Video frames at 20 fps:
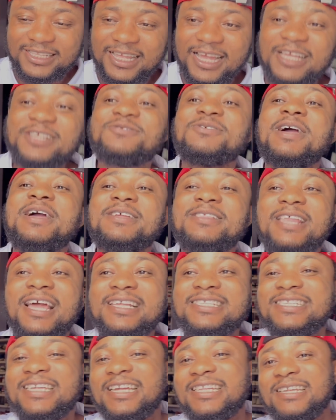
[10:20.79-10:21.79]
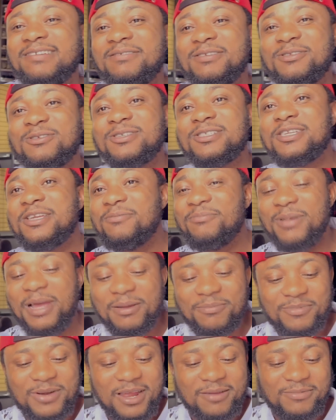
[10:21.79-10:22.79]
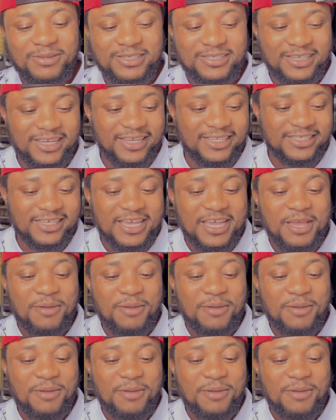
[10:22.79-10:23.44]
That's why that time, if you do say buy private jet,